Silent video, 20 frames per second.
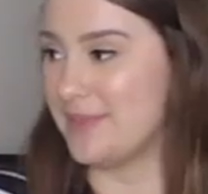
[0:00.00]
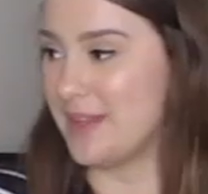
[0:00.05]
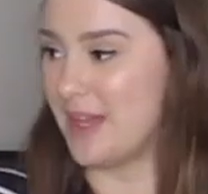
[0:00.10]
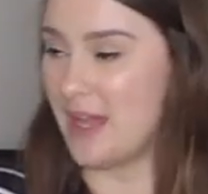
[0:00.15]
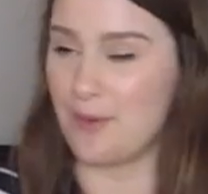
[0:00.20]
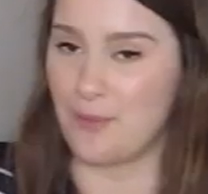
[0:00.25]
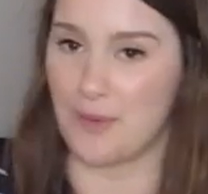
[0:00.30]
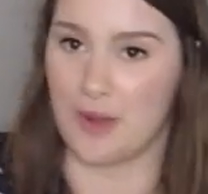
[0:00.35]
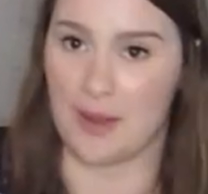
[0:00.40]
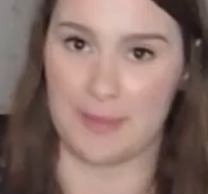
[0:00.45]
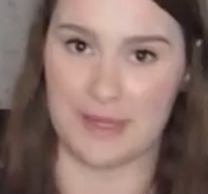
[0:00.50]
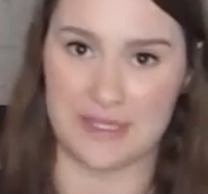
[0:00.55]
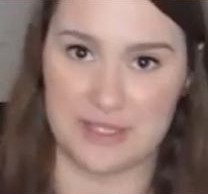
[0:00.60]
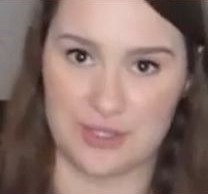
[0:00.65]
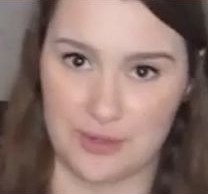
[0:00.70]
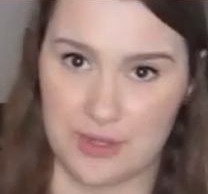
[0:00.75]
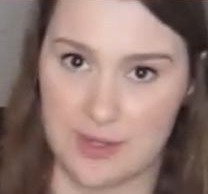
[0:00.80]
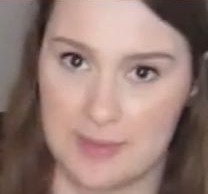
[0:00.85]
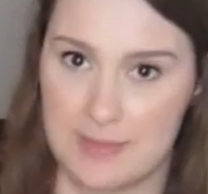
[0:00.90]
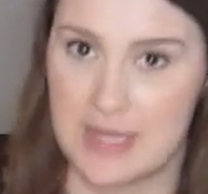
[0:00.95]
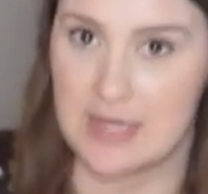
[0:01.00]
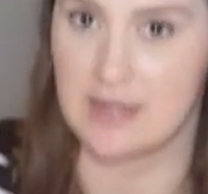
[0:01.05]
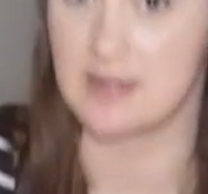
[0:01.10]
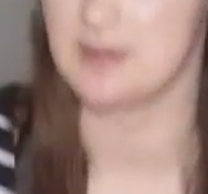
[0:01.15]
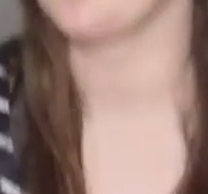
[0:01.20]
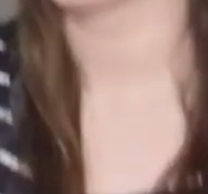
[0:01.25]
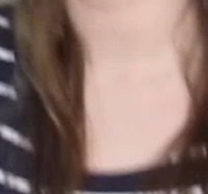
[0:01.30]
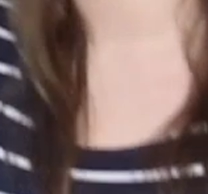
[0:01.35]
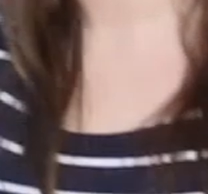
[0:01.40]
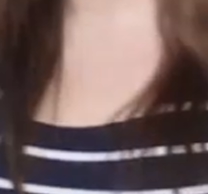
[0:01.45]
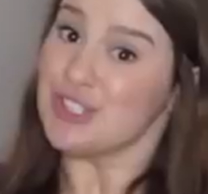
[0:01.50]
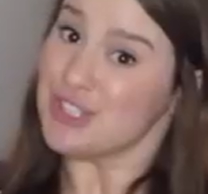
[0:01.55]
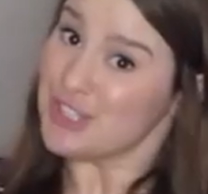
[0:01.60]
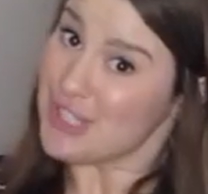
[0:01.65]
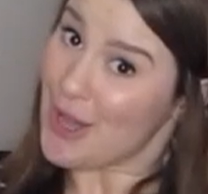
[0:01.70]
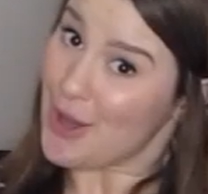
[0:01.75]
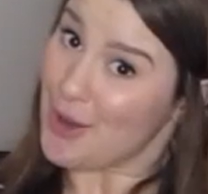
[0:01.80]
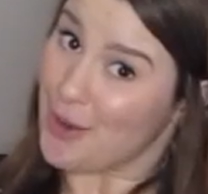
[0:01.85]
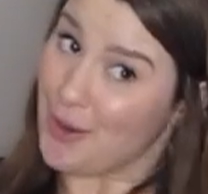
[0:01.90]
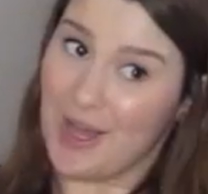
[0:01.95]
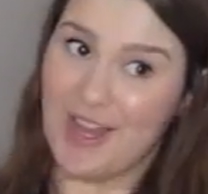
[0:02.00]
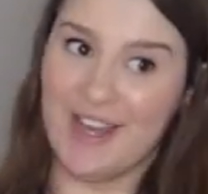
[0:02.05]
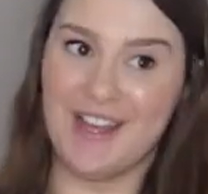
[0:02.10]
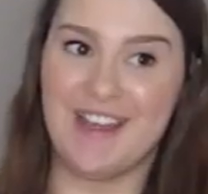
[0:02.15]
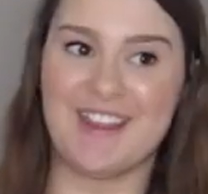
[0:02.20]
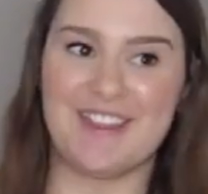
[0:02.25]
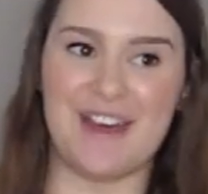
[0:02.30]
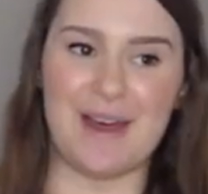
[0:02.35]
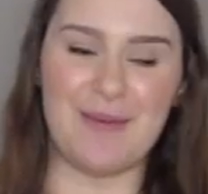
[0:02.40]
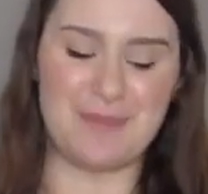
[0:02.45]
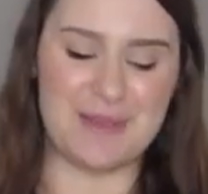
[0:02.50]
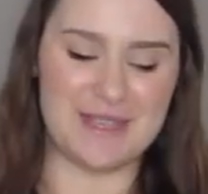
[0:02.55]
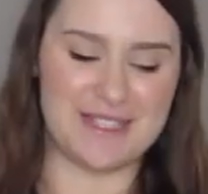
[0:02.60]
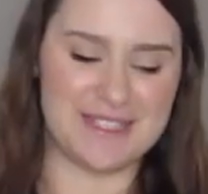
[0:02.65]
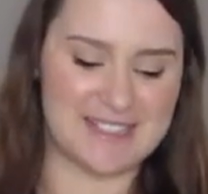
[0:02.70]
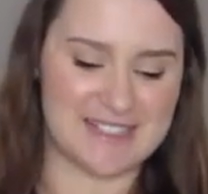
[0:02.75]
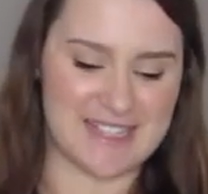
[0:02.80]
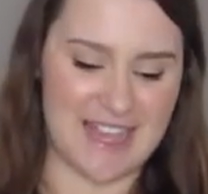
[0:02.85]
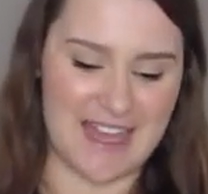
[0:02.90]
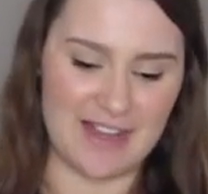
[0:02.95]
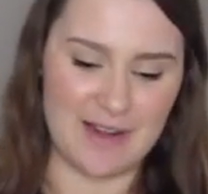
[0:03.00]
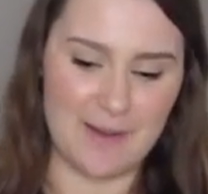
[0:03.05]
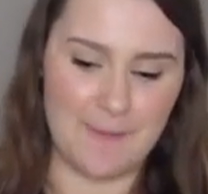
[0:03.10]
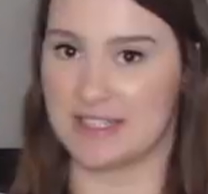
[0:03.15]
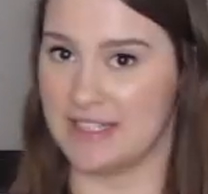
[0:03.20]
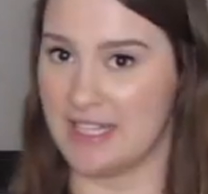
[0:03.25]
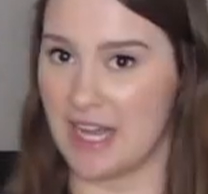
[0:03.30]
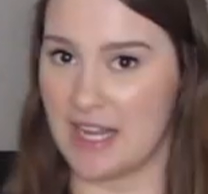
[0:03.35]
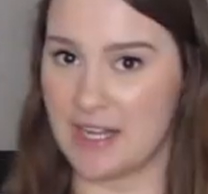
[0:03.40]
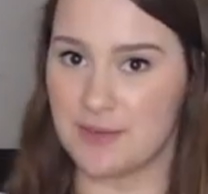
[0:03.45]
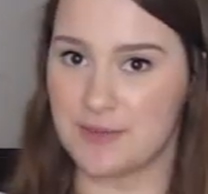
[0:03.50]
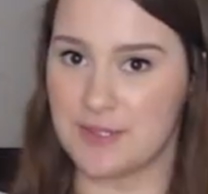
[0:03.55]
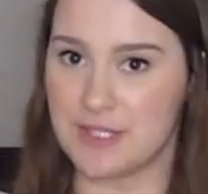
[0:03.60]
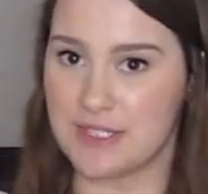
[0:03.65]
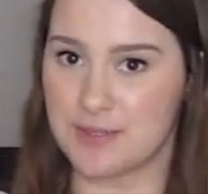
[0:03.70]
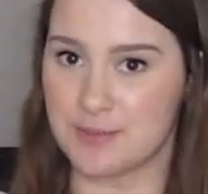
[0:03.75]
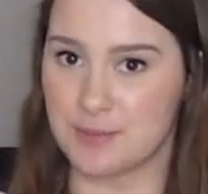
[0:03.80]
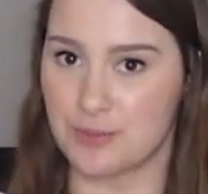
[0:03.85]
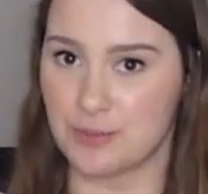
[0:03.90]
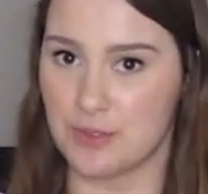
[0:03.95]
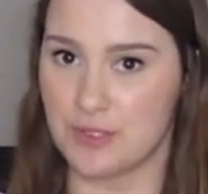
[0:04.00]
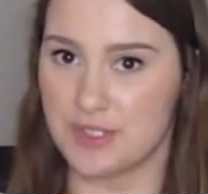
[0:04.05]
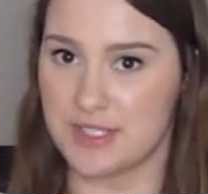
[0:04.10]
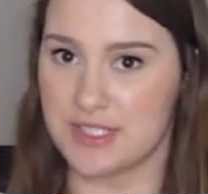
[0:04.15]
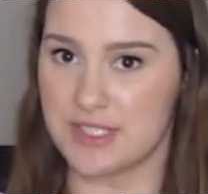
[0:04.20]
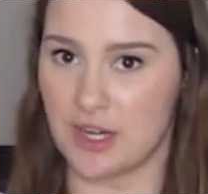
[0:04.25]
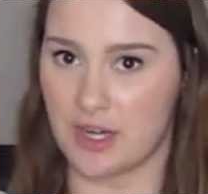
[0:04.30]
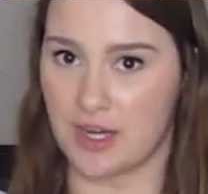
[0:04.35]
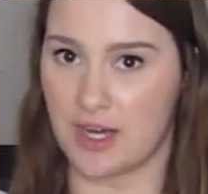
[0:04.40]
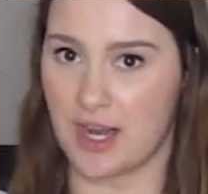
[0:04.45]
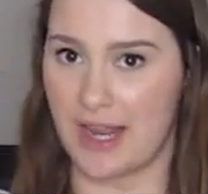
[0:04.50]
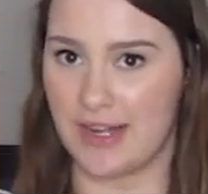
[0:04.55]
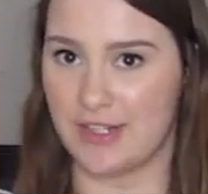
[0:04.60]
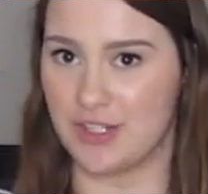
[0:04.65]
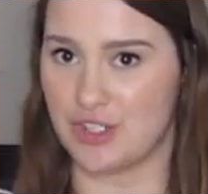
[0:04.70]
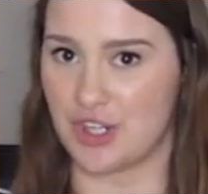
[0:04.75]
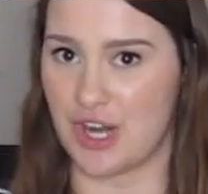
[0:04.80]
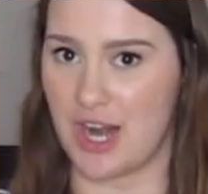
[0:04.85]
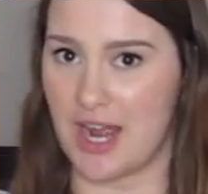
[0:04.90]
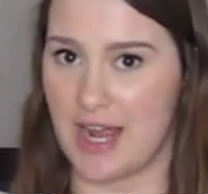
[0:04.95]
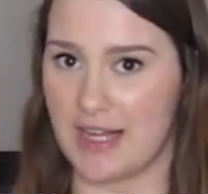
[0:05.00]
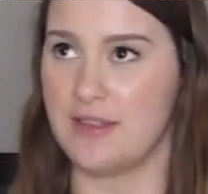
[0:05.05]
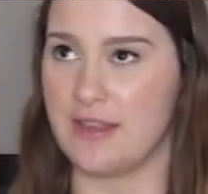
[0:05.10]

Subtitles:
I want my donut mug. So, that being said, none of these rules are cut and dry.